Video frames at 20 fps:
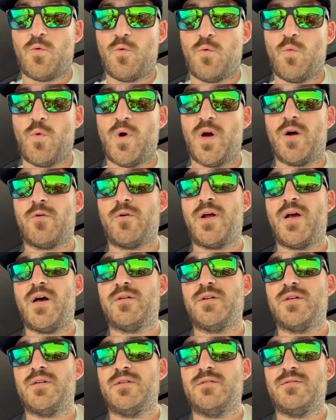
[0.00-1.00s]

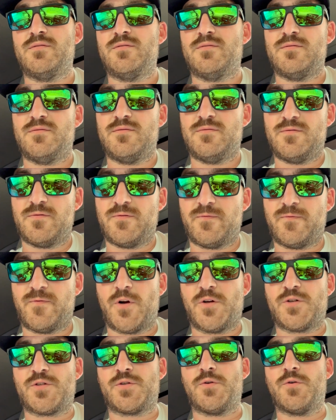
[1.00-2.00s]
Well-rounded,
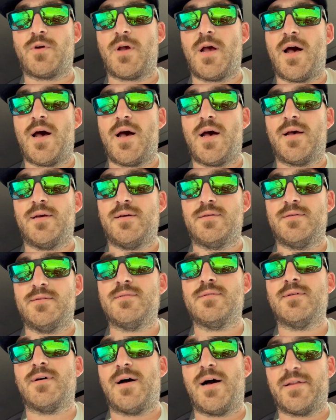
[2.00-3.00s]
versatile guy.
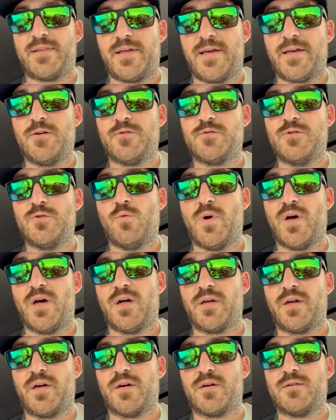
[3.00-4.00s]
I think he'll do well
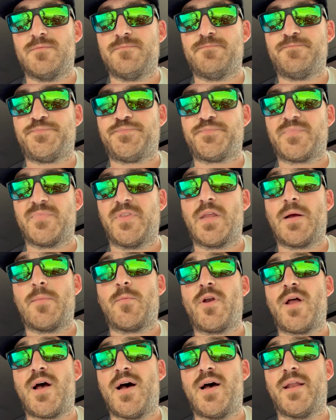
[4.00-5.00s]
here. Number
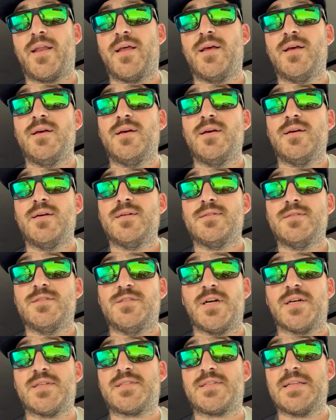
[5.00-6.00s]
9,
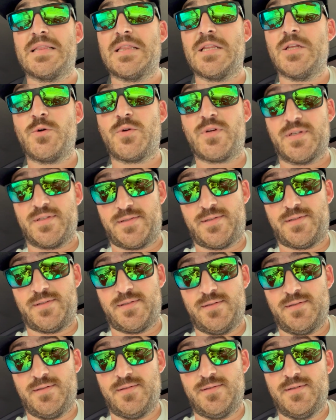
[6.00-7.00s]
Justin Lucas.
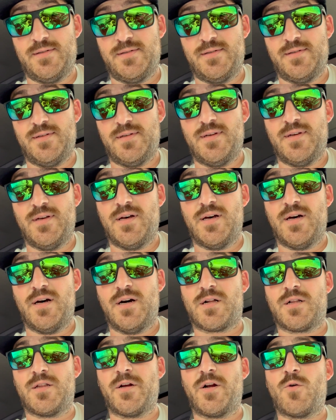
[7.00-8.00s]
A
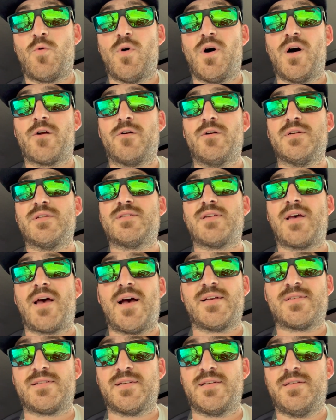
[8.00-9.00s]
Clearwater
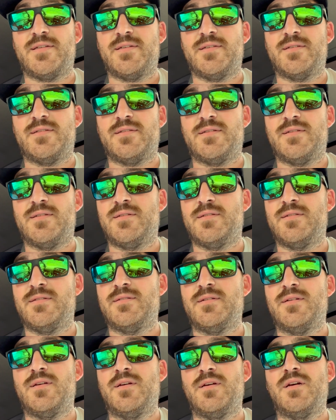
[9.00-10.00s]
assassin.
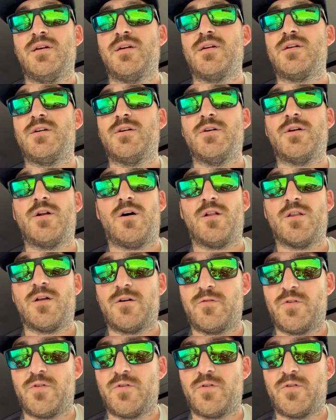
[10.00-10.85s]
Good all over